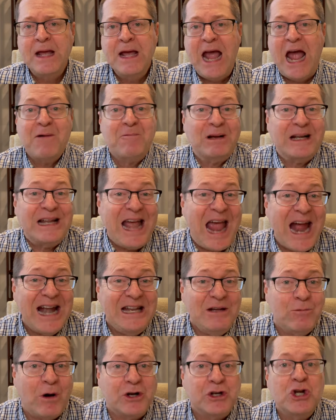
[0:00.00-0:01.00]
and really
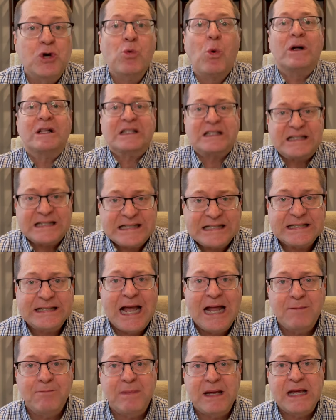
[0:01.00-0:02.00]
anyone who wants to
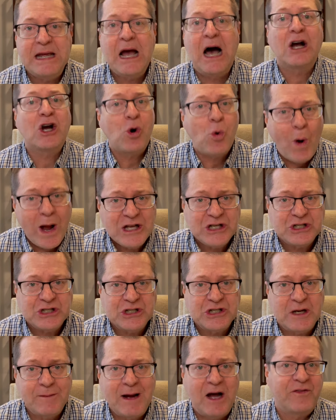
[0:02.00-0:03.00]
send me a
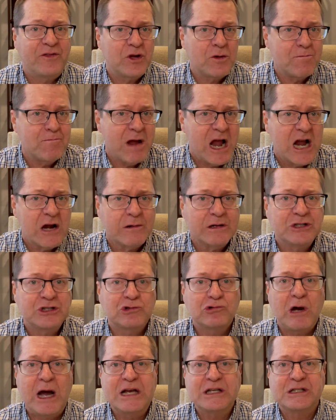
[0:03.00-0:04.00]
question about their marriage
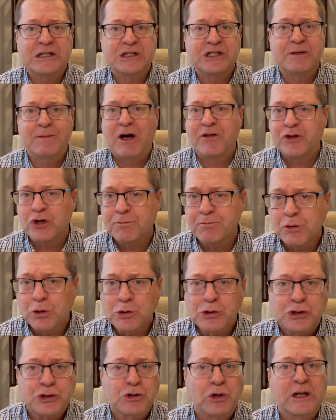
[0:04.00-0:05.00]
crisis, about their
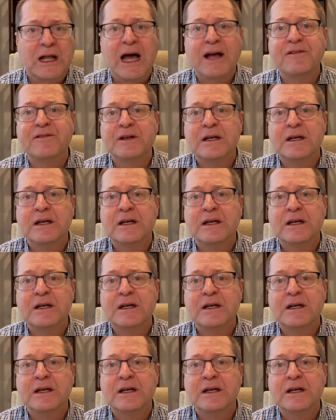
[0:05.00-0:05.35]
personal life,